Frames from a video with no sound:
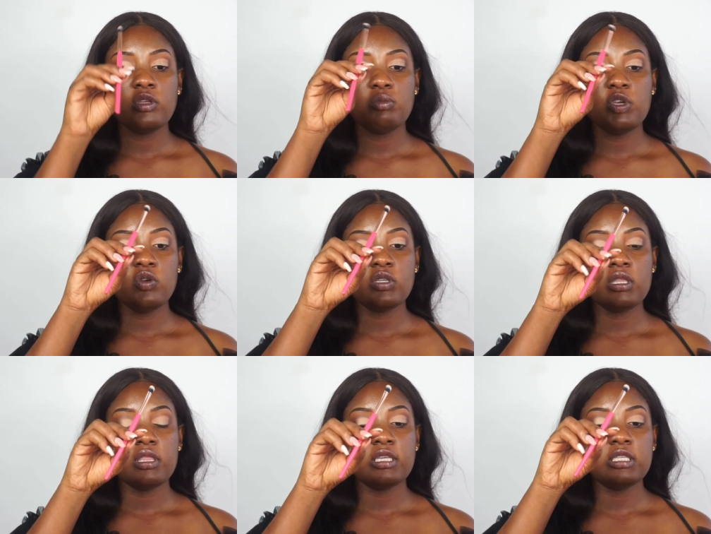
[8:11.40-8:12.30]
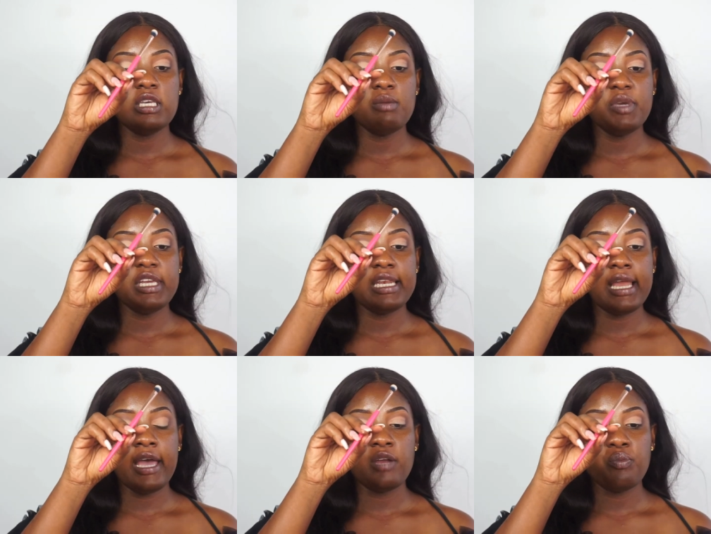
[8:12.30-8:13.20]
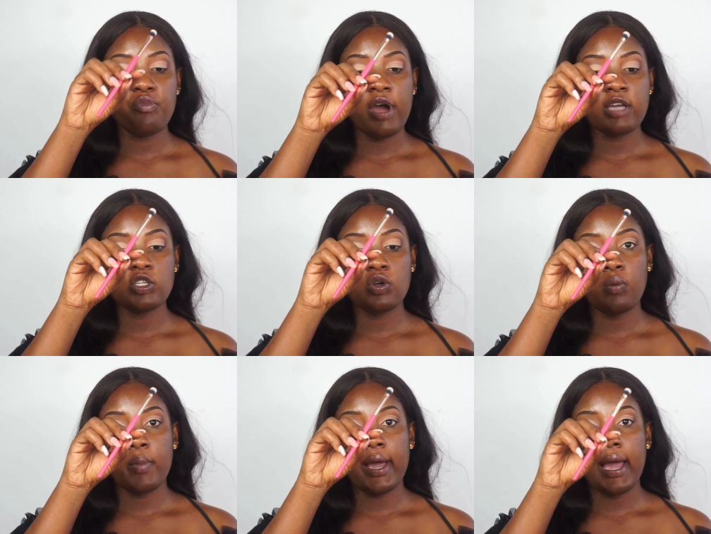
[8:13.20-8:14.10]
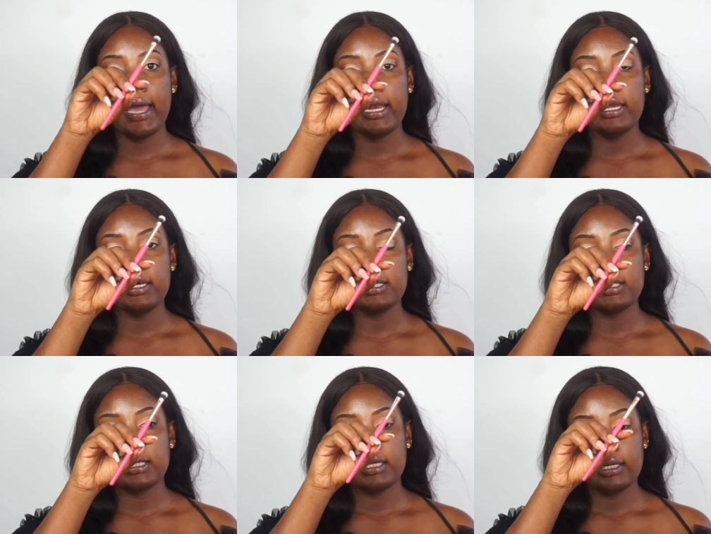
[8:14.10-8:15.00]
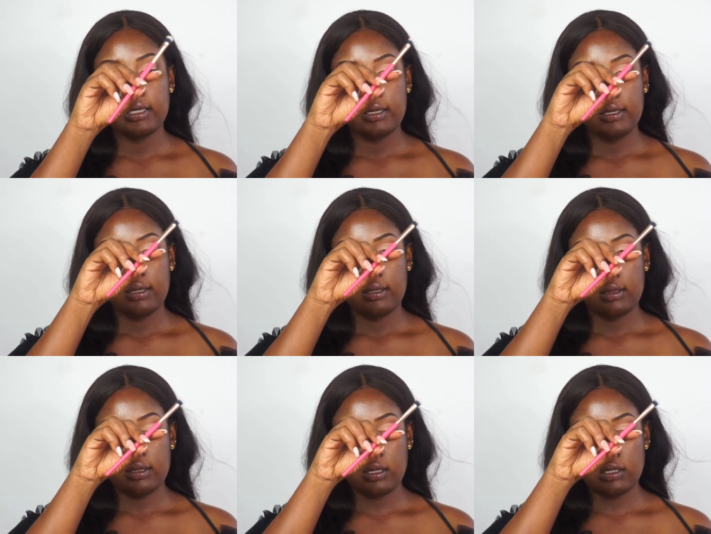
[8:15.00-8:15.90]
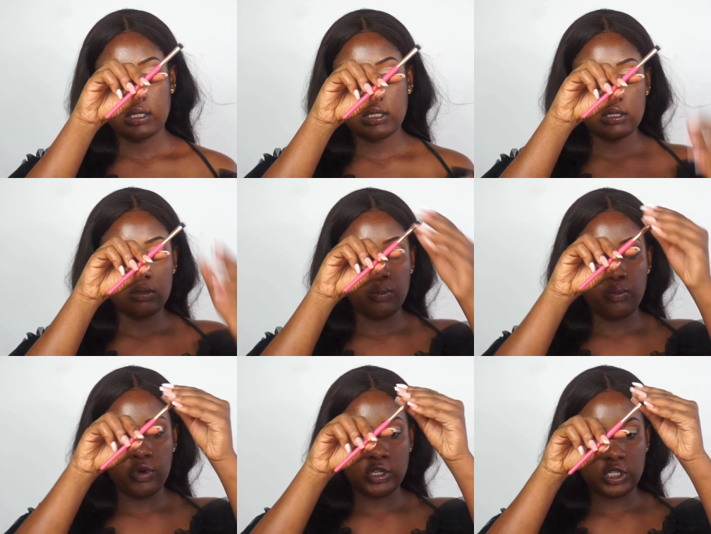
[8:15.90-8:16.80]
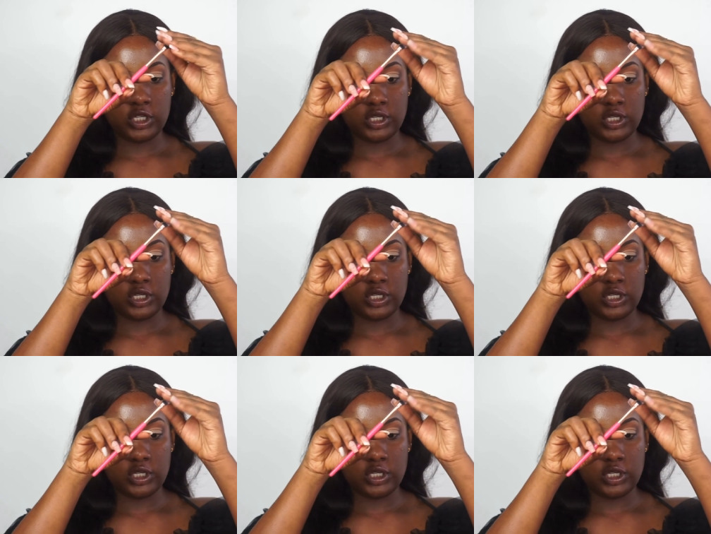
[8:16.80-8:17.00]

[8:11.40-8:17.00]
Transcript: to be using the CB9 brush on my eyelids. This brush.